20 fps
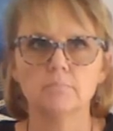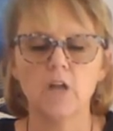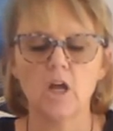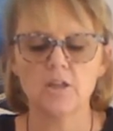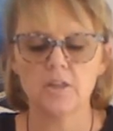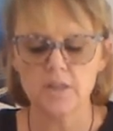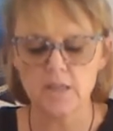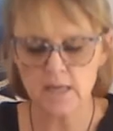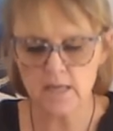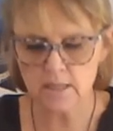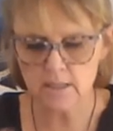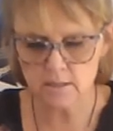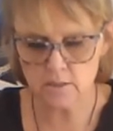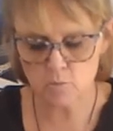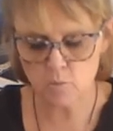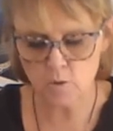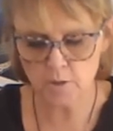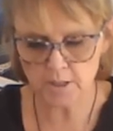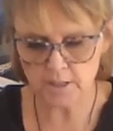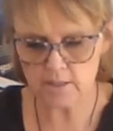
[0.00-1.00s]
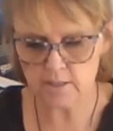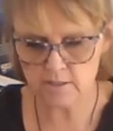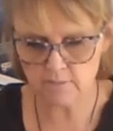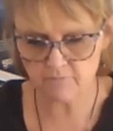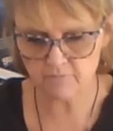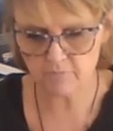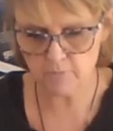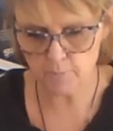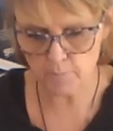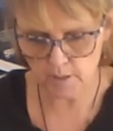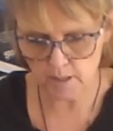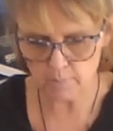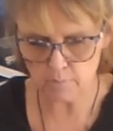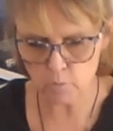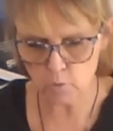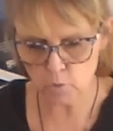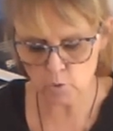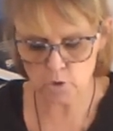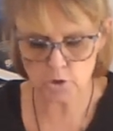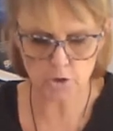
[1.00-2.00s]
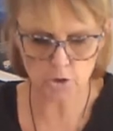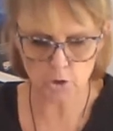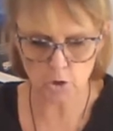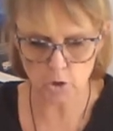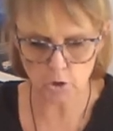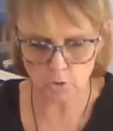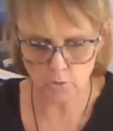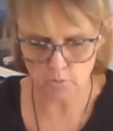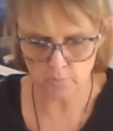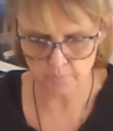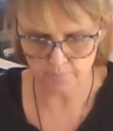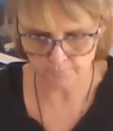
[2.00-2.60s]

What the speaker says: I think it's wanting for people to know.